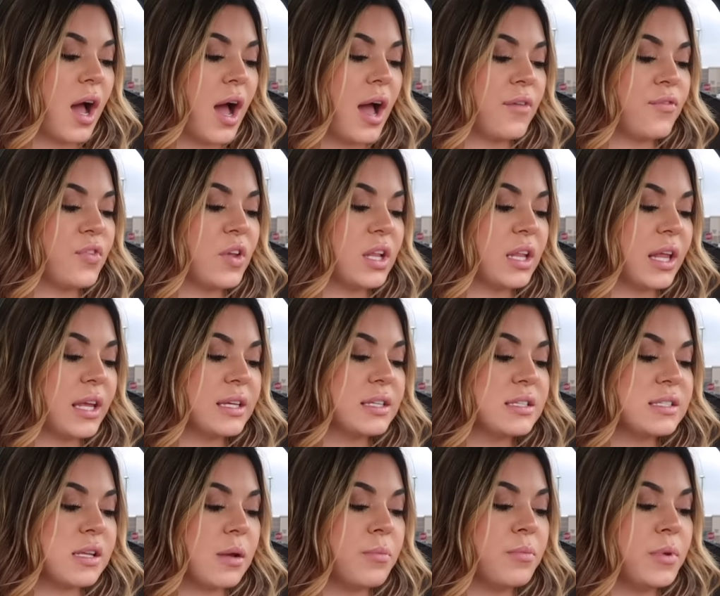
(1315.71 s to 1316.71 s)
I feel like
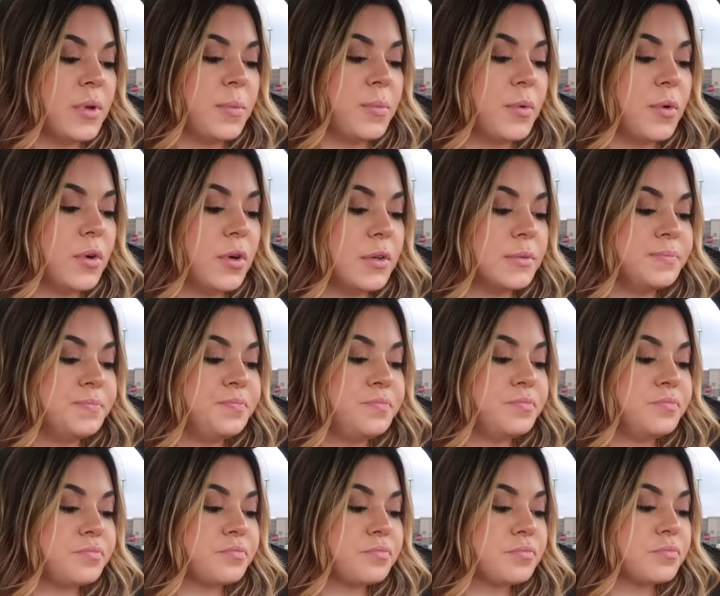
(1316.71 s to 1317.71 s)
some people
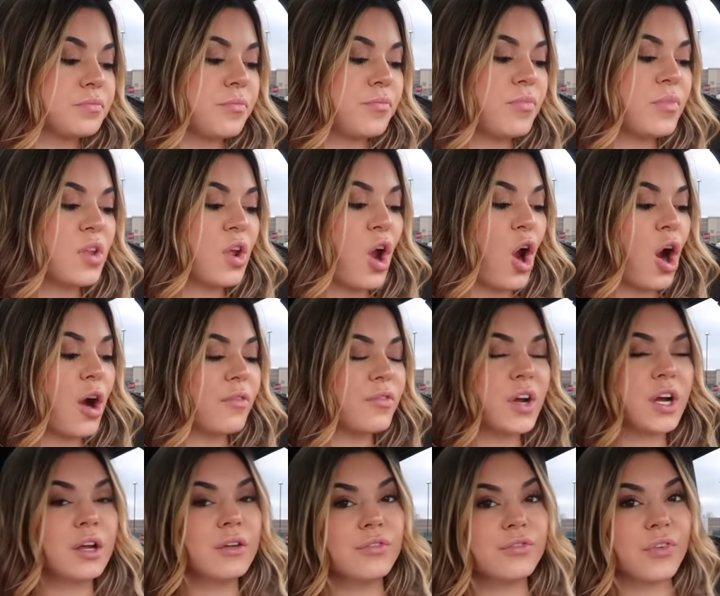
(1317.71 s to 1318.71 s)
are
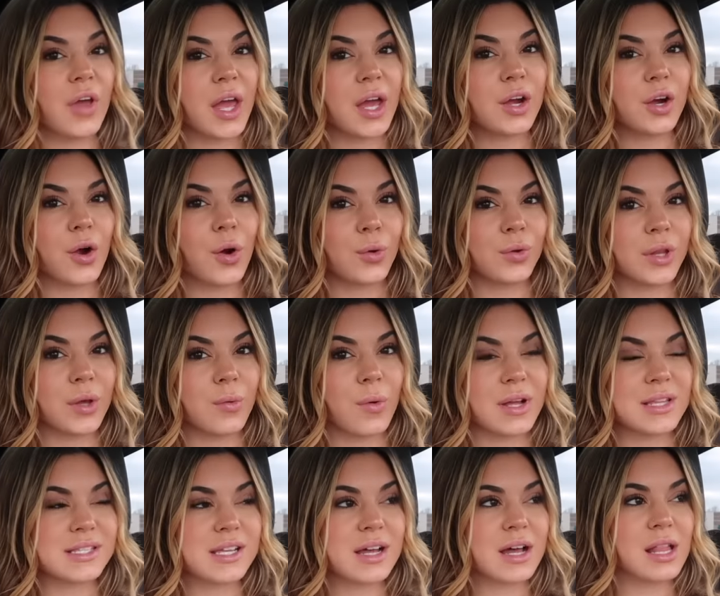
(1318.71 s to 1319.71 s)
very fake or only
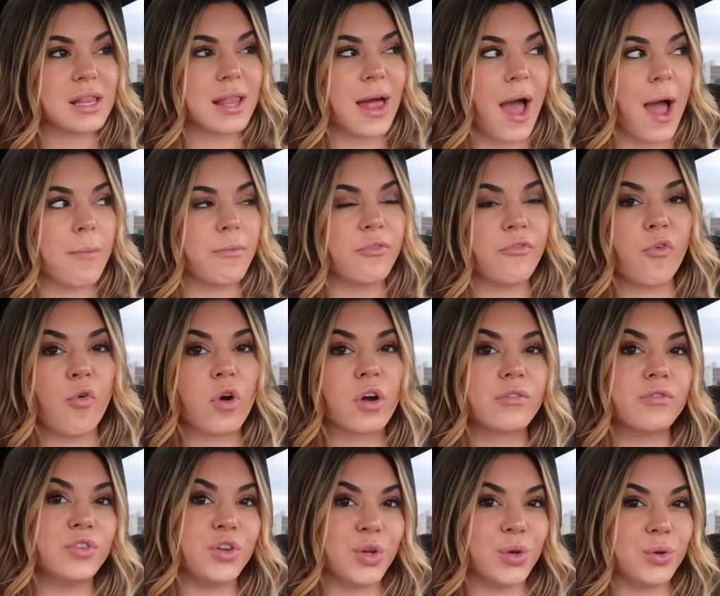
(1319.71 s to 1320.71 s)
want to collab for
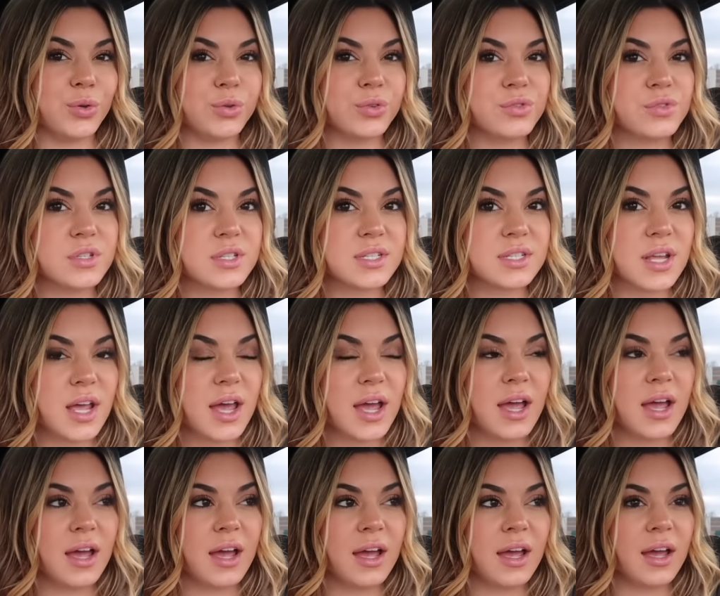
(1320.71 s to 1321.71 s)
views
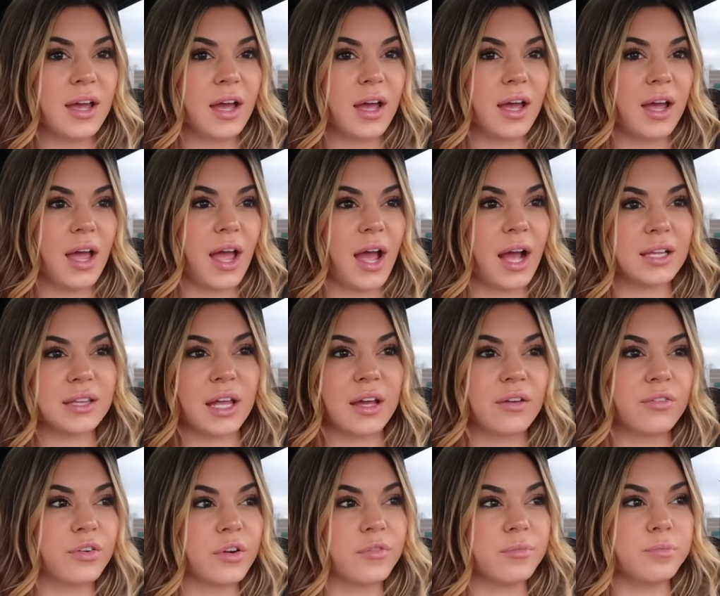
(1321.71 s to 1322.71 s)
and
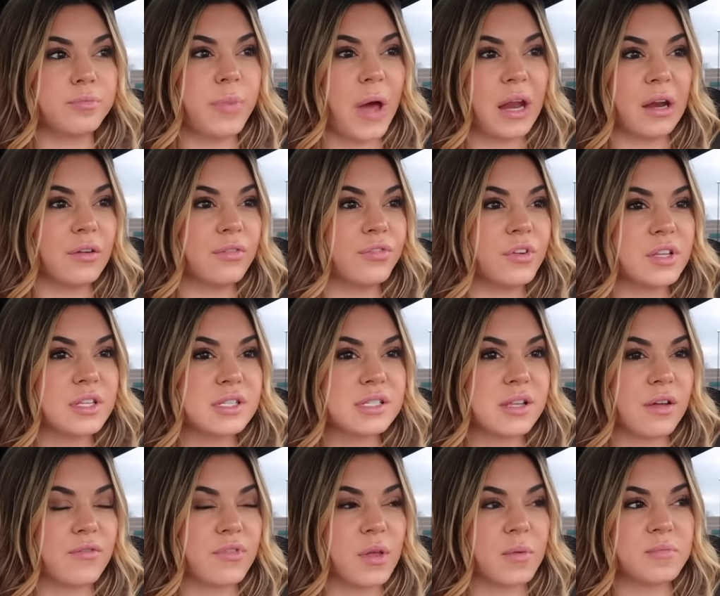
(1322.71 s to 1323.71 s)
like for
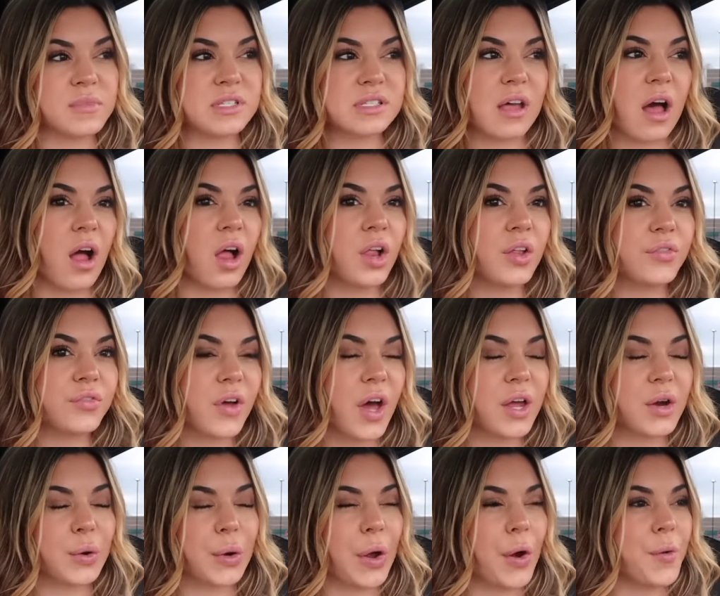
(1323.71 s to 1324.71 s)
benefits of themselves.
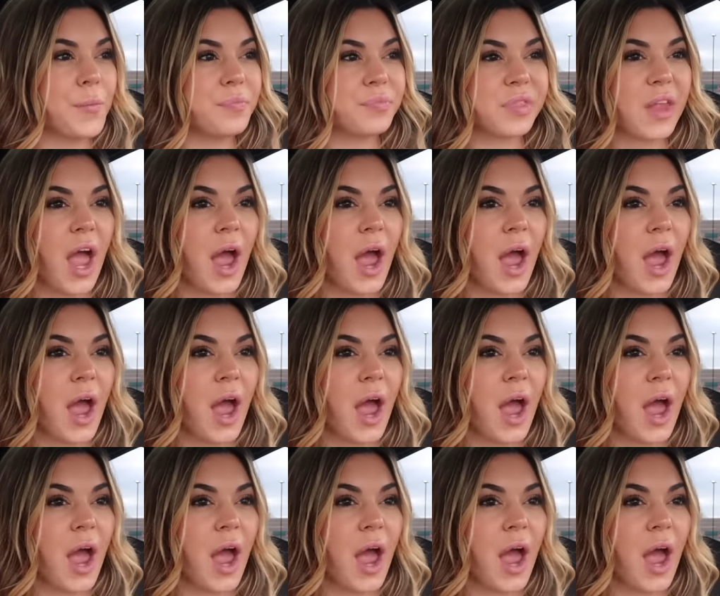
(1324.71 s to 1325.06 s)
I don't know.